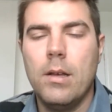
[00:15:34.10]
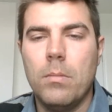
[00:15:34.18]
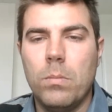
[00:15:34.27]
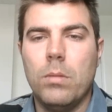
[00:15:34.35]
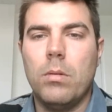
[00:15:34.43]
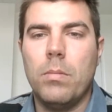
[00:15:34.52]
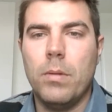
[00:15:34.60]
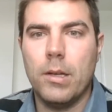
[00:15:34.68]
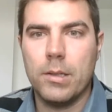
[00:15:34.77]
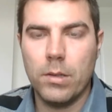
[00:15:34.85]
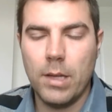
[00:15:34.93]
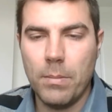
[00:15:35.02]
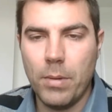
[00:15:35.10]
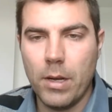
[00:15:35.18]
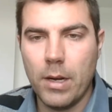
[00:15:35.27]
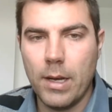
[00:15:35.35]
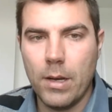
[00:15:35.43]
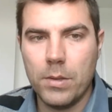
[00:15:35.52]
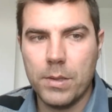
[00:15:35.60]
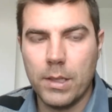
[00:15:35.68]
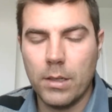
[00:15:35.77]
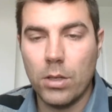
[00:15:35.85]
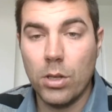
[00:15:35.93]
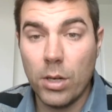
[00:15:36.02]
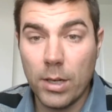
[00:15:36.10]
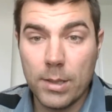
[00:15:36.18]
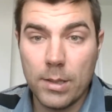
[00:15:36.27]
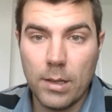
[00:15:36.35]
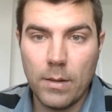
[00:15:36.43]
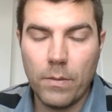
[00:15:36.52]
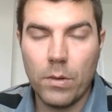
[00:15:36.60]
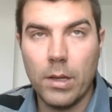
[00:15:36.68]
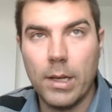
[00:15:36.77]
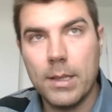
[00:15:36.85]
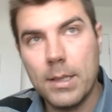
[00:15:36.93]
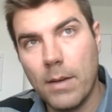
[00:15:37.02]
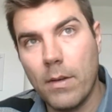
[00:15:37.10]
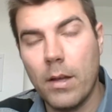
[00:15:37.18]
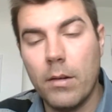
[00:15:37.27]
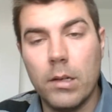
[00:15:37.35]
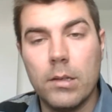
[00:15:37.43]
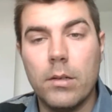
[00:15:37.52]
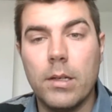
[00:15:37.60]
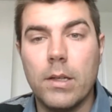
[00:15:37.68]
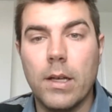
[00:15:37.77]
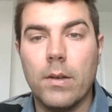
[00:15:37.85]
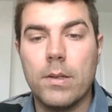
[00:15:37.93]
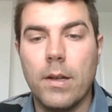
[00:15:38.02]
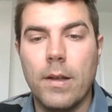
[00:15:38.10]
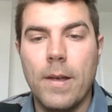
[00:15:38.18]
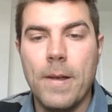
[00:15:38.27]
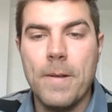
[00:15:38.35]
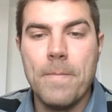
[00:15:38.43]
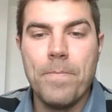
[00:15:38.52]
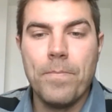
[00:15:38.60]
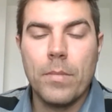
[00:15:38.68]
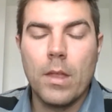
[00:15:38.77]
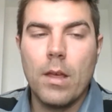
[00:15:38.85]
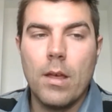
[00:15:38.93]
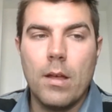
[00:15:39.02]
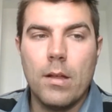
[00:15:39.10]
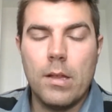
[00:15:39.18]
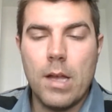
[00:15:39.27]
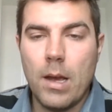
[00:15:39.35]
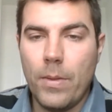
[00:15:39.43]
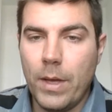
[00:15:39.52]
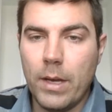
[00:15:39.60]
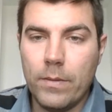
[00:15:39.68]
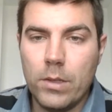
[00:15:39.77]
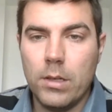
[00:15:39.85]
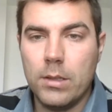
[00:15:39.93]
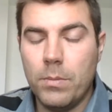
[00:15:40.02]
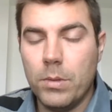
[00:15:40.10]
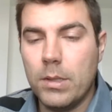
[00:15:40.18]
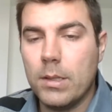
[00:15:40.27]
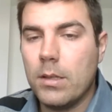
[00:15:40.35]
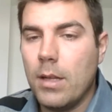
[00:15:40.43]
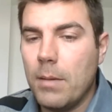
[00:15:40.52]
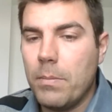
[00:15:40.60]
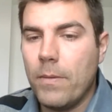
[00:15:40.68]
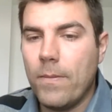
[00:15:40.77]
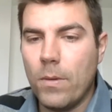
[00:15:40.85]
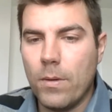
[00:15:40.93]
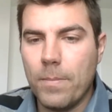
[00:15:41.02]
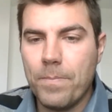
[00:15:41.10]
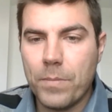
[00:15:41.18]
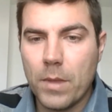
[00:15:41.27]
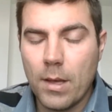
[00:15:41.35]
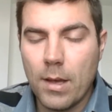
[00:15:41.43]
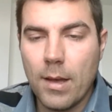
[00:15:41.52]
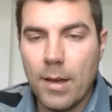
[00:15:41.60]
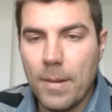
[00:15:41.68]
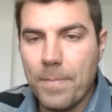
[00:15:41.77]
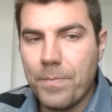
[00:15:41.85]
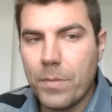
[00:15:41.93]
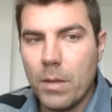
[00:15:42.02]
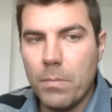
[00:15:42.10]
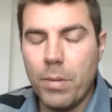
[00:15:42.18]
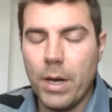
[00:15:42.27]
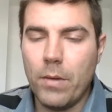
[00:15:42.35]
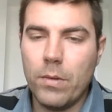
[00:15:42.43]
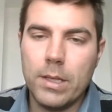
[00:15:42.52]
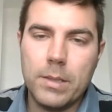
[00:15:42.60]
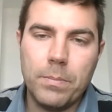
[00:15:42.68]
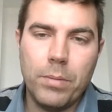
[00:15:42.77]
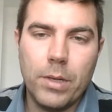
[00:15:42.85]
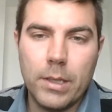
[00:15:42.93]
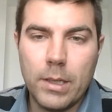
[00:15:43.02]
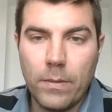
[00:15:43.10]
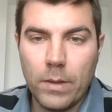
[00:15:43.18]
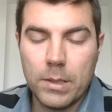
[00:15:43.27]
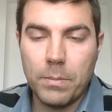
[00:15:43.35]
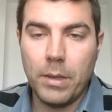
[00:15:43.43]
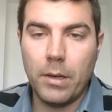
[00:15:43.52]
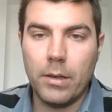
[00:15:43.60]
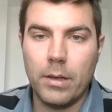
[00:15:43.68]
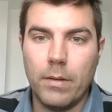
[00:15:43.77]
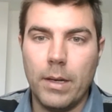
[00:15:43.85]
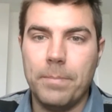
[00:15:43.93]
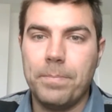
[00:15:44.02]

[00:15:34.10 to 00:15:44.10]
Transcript: blah blah blah. So they bought a house in Clarkson for like $730,000. Now I think I've talked about this client before, but let's put a different spin on it, right?